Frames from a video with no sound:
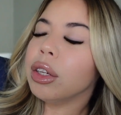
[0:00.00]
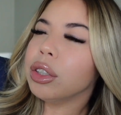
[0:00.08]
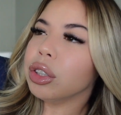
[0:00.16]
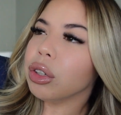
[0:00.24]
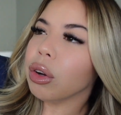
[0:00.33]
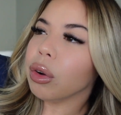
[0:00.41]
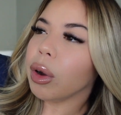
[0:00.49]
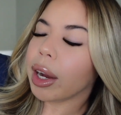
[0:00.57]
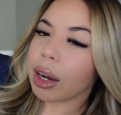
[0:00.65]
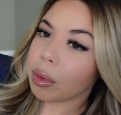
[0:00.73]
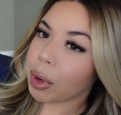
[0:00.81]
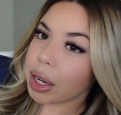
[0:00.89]
So
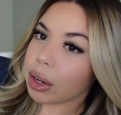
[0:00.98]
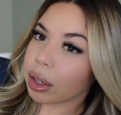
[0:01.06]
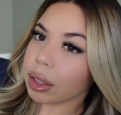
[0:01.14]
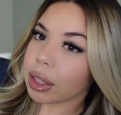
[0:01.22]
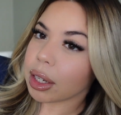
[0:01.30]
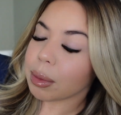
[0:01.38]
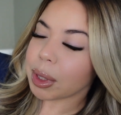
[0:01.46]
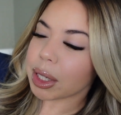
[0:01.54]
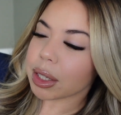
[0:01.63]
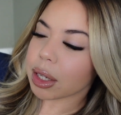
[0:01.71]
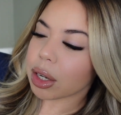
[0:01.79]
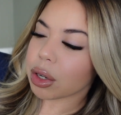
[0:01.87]
I got ready early
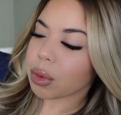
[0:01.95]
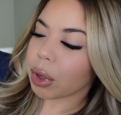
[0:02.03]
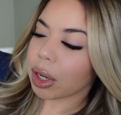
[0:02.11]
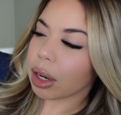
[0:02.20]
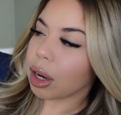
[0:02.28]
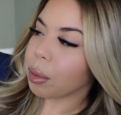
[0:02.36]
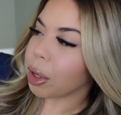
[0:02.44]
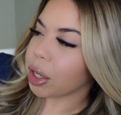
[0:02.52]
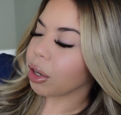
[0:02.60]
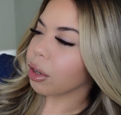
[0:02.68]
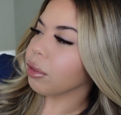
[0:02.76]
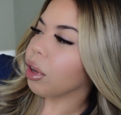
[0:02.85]
because I just wanted to come on
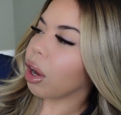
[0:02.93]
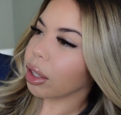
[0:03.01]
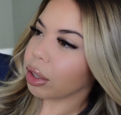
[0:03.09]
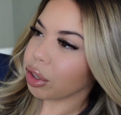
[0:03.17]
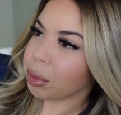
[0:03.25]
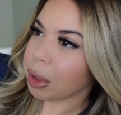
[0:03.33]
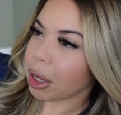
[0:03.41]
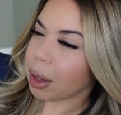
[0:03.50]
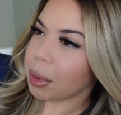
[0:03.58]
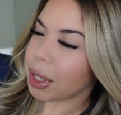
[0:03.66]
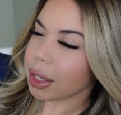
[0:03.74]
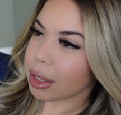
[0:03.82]
here and vlog a little
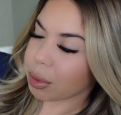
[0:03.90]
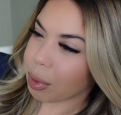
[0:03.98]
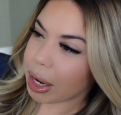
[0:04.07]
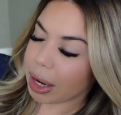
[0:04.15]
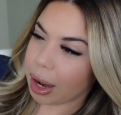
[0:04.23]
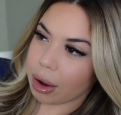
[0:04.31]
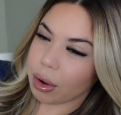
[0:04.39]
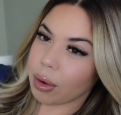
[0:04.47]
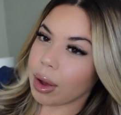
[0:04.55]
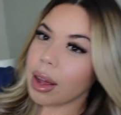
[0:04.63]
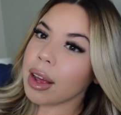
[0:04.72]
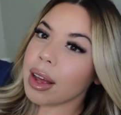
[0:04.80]
bit, because right
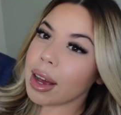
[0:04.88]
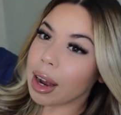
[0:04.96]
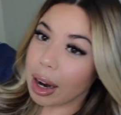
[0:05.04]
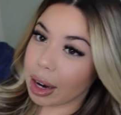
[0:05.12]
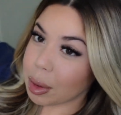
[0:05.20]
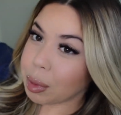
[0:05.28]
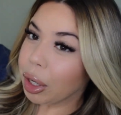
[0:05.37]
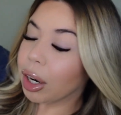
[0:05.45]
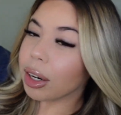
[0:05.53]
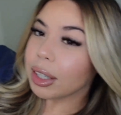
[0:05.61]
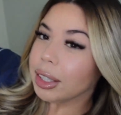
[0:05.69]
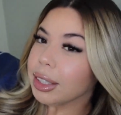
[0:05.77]
now I am
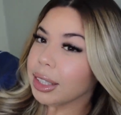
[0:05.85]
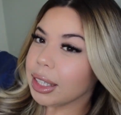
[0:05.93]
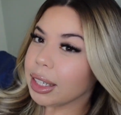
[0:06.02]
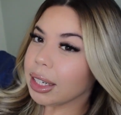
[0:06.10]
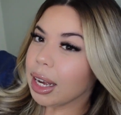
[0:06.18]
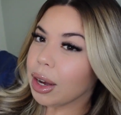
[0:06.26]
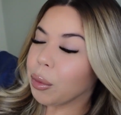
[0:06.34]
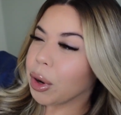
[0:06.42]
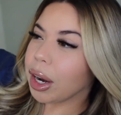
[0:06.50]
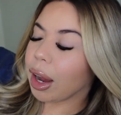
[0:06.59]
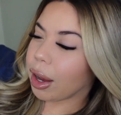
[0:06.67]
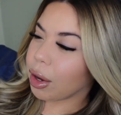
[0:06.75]
currently,
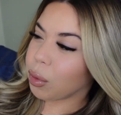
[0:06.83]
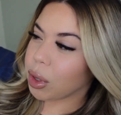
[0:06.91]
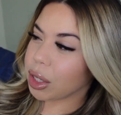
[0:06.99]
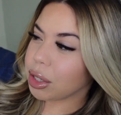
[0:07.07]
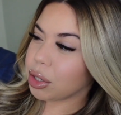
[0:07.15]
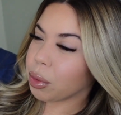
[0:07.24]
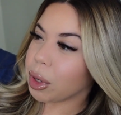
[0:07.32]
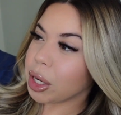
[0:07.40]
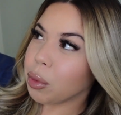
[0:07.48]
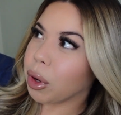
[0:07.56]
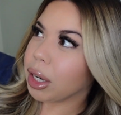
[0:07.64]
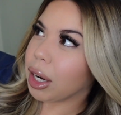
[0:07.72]
when I was
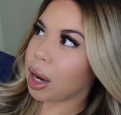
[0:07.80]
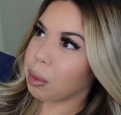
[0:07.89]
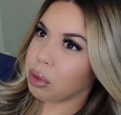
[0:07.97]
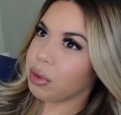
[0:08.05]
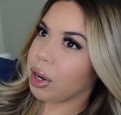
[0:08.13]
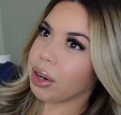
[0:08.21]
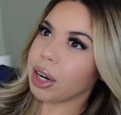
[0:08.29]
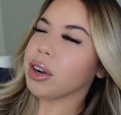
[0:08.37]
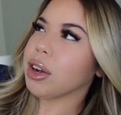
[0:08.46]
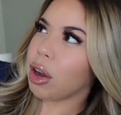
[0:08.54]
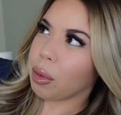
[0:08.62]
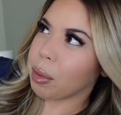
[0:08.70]
21 and I moved out here
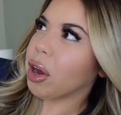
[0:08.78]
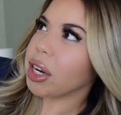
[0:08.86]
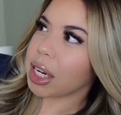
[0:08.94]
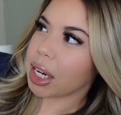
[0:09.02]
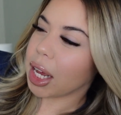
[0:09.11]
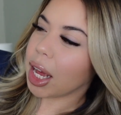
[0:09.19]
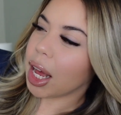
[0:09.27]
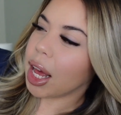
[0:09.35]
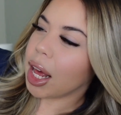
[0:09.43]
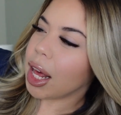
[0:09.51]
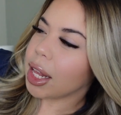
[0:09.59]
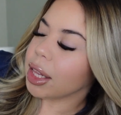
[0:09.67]
to Almani,
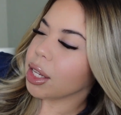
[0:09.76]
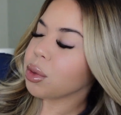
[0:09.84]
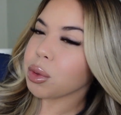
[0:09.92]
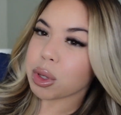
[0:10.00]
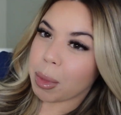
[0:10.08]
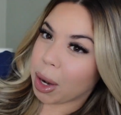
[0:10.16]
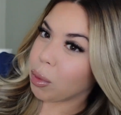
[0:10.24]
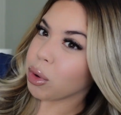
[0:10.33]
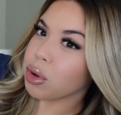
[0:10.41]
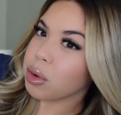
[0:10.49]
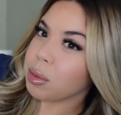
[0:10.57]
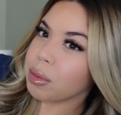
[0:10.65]
this was my
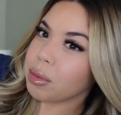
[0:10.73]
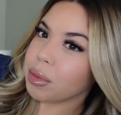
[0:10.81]
room.